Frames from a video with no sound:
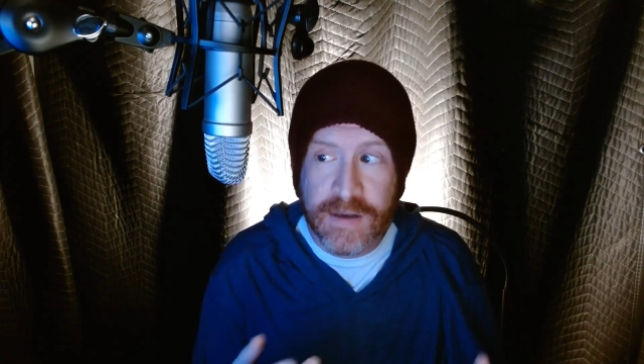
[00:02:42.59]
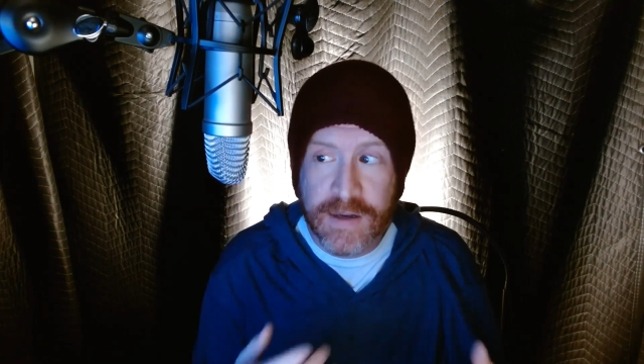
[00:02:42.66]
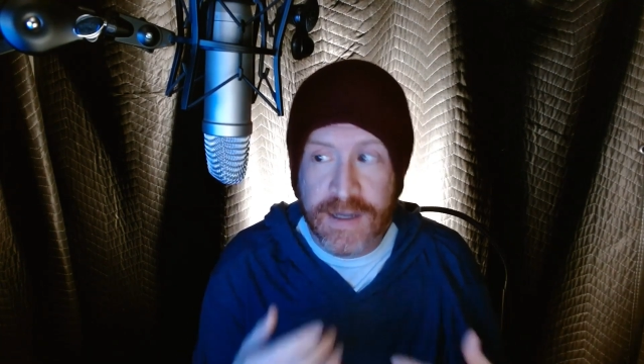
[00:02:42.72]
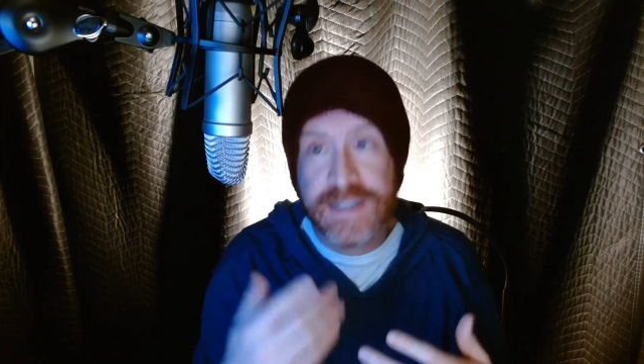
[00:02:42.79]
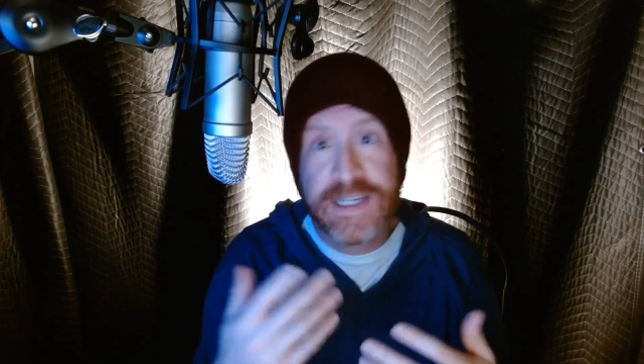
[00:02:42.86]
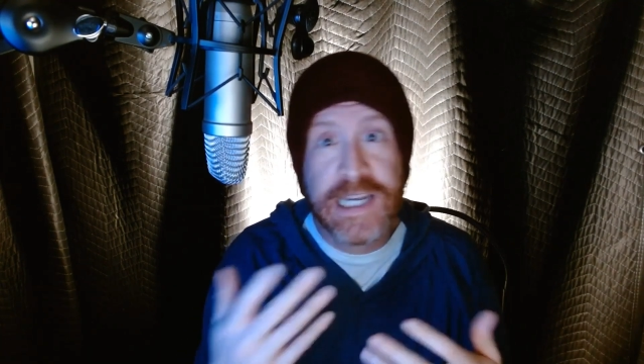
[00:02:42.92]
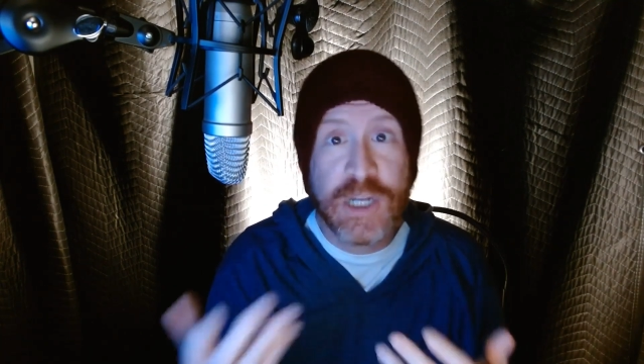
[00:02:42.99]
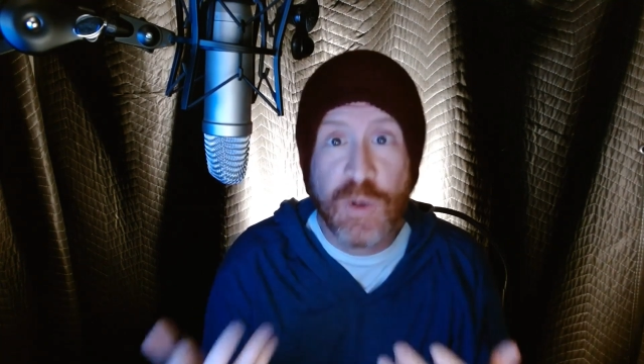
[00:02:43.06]

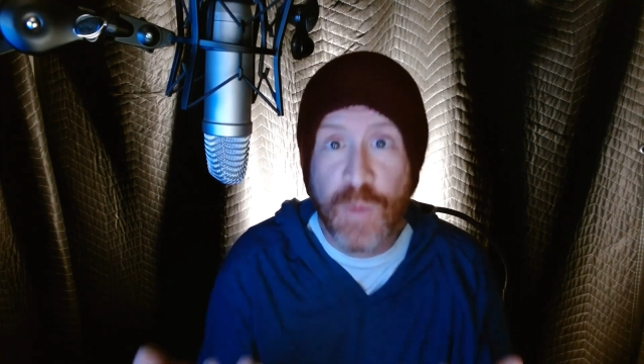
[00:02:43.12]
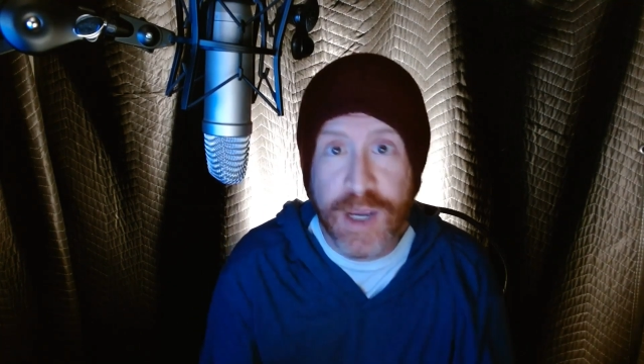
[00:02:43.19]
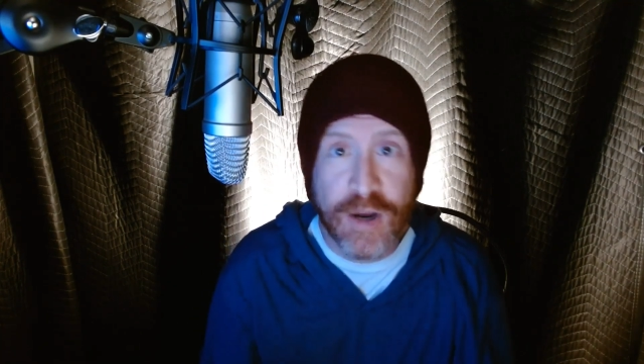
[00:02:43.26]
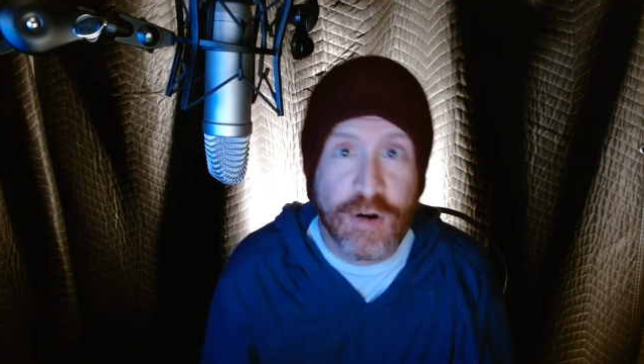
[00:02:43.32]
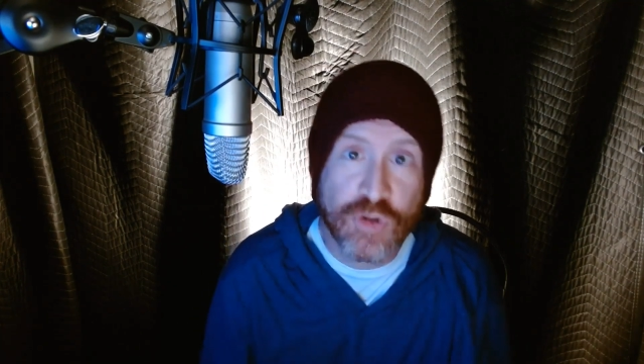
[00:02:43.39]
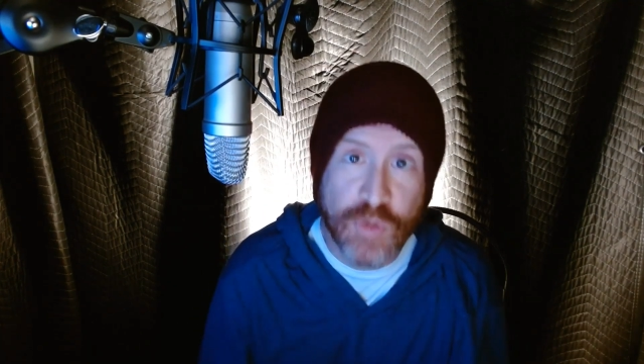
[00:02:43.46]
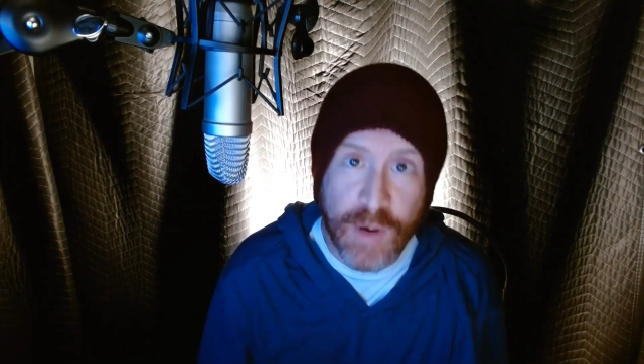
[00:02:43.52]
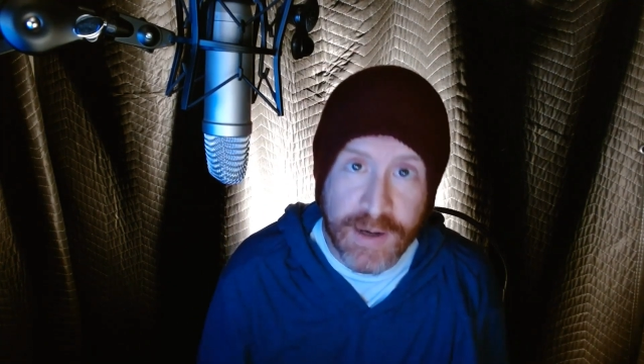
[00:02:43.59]
continuing
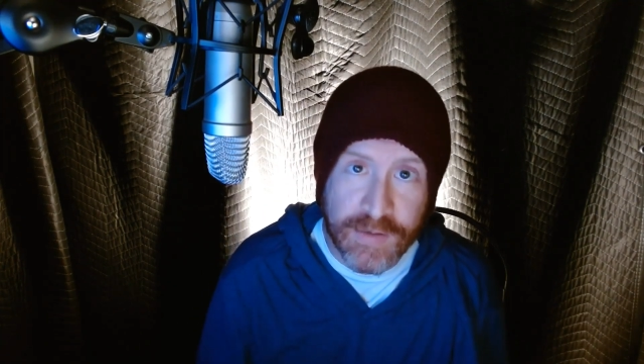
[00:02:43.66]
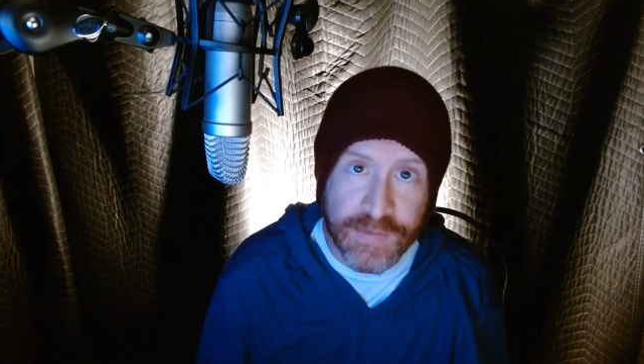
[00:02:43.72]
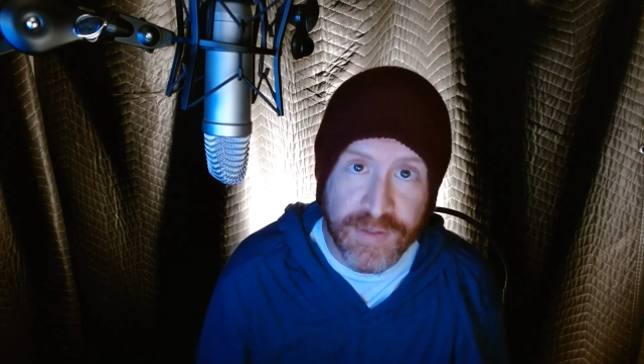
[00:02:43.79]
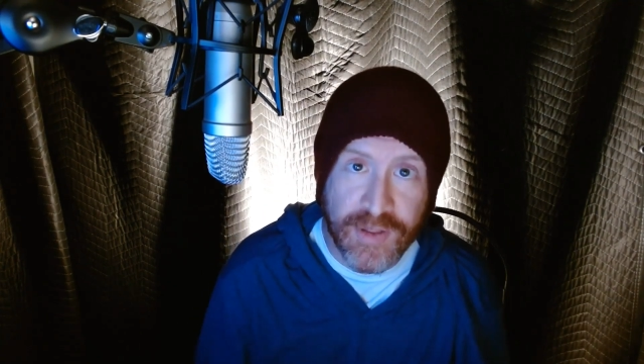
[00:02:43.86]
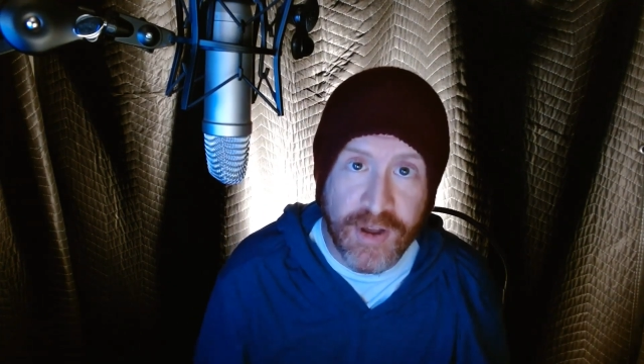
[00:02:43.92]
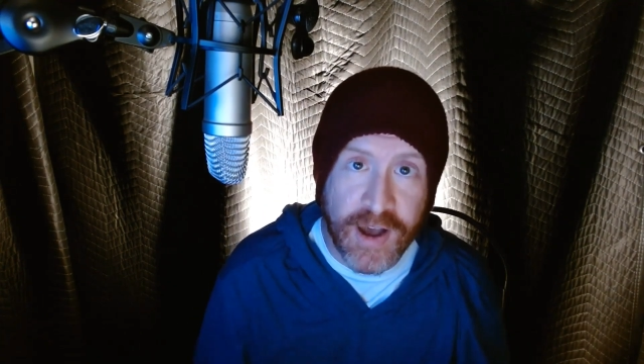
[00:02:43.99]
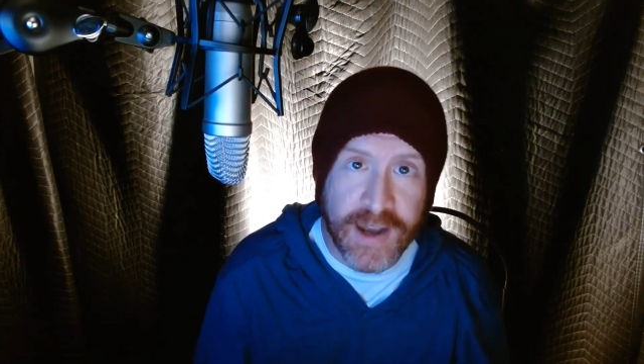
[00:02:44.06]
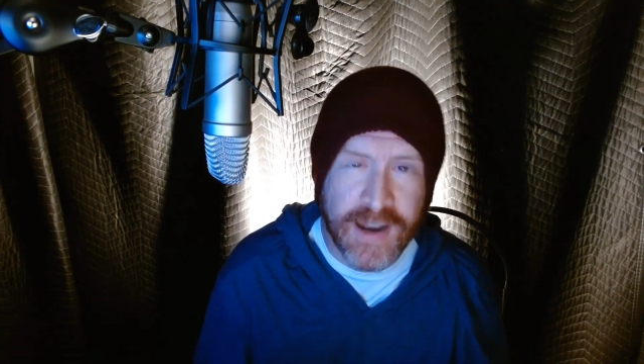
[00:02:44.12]
our train of
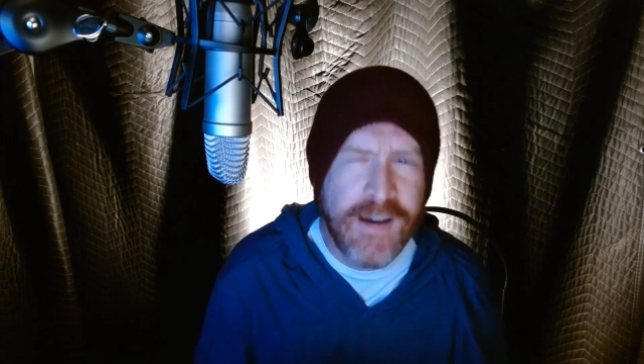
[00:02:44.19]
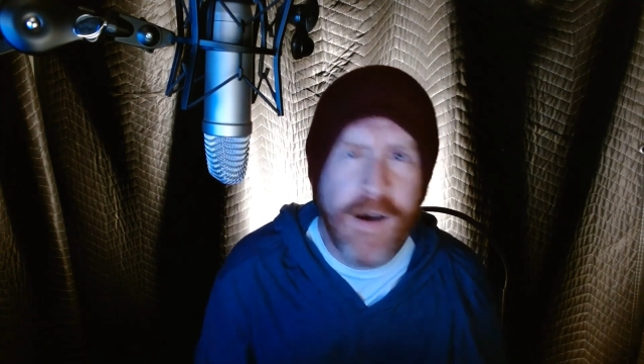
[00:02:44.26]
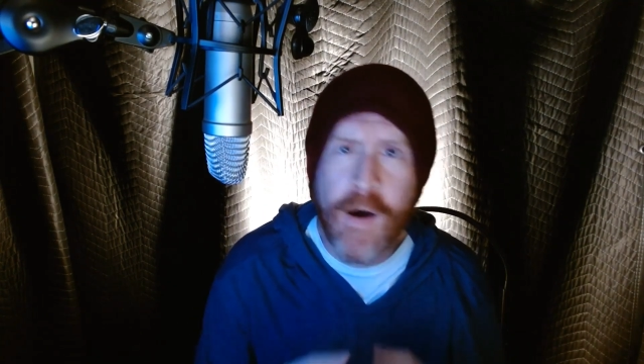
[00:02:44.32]
thought.